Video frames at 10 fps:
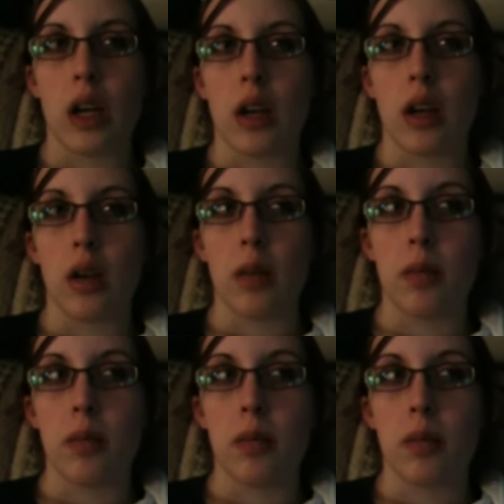
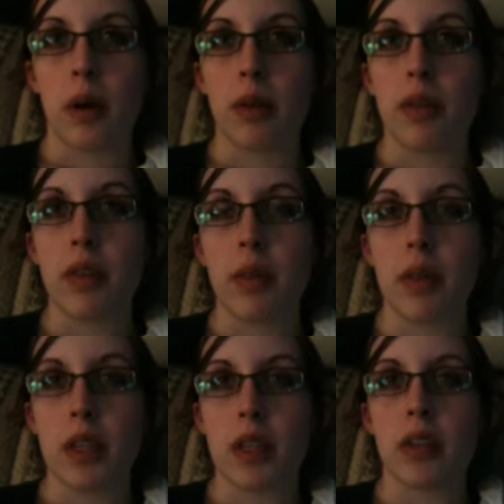um, about 15
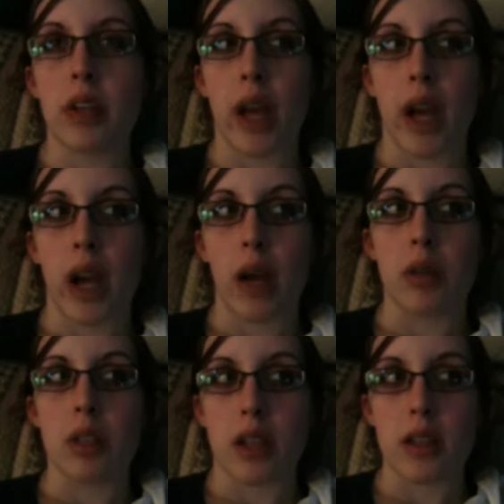minutes after that, I
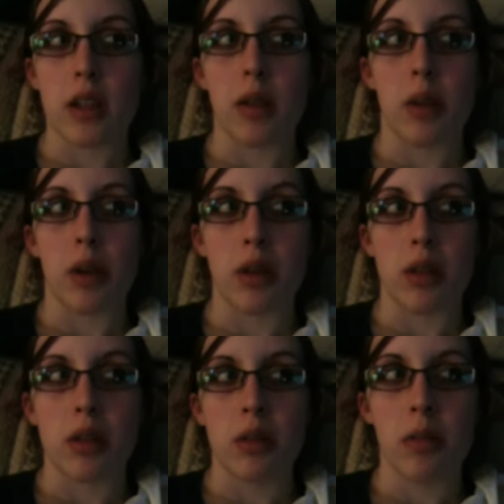was 10
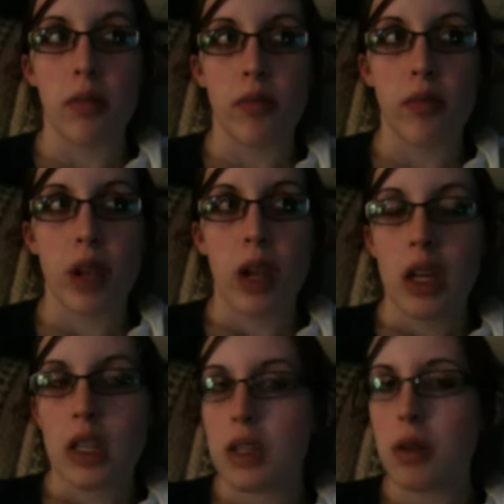centimeters.
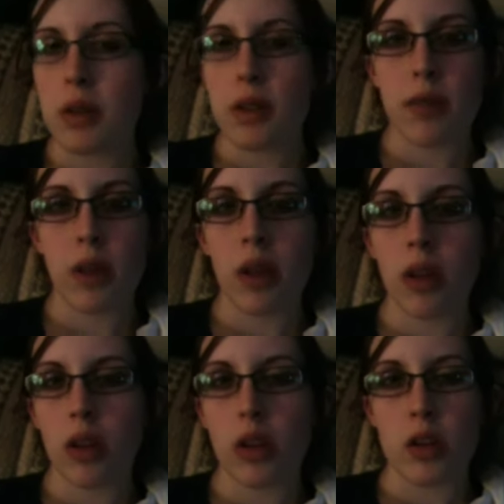Still wasn't
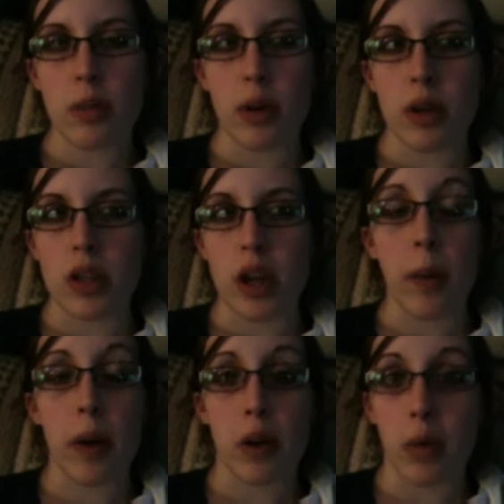feeling the urge to push, and I
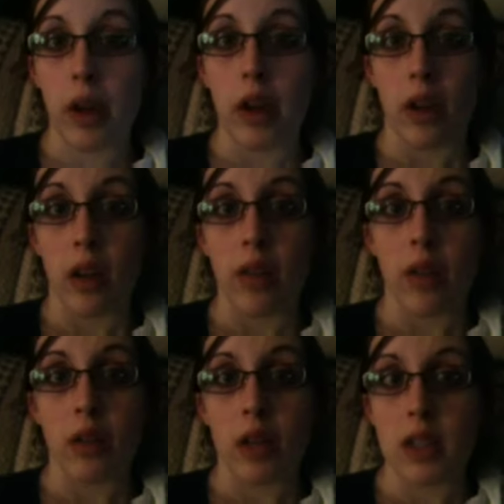wanted to wait until I
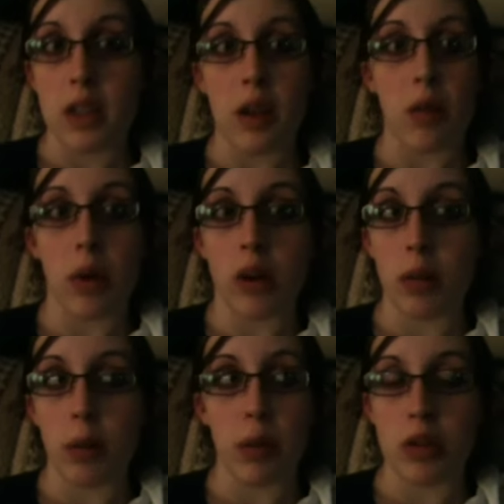felt it because I didn't want to
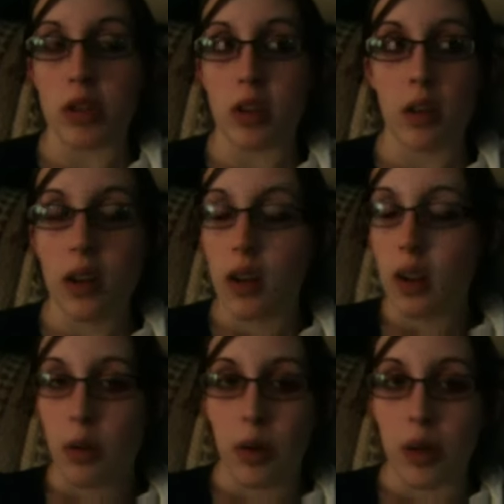be pushing
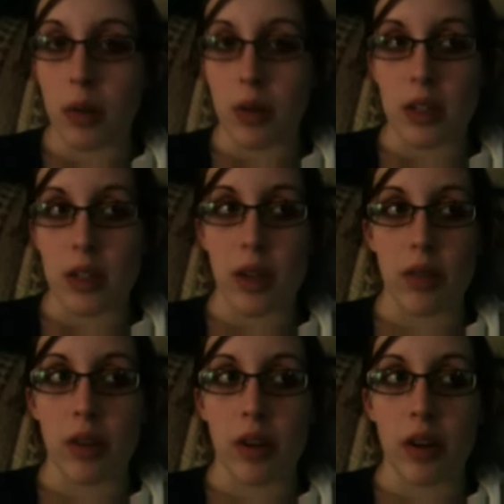when he wasn't
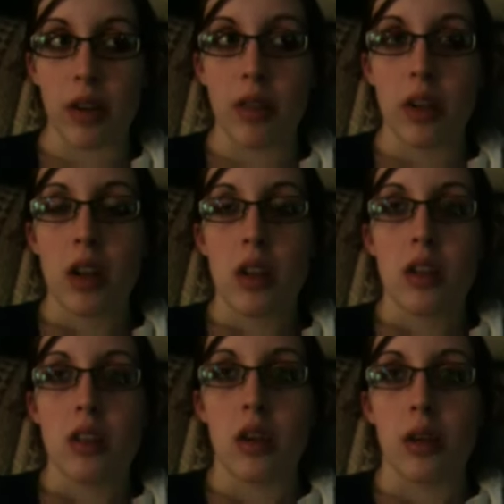down far enough.
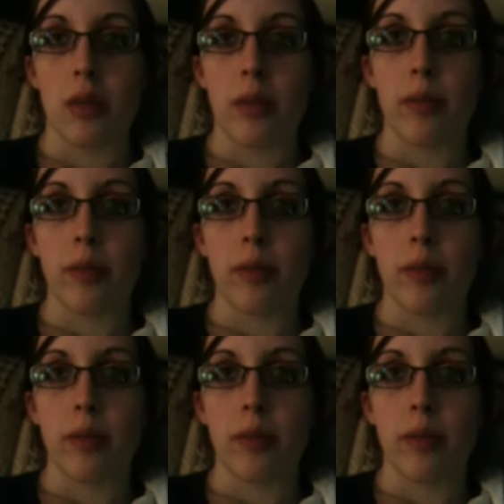So